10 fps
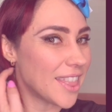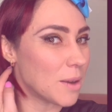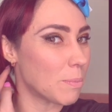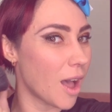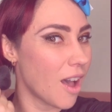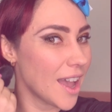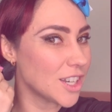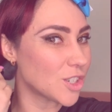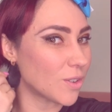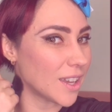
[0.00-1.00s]
then
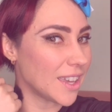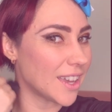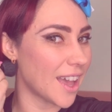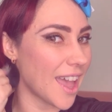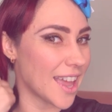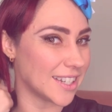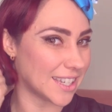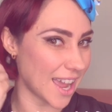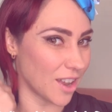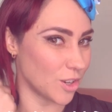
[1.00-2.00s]
behind your ear and
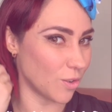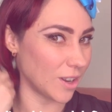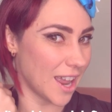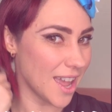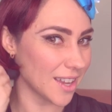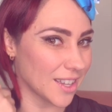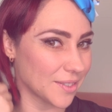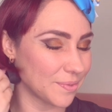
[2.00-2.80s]
down your neck.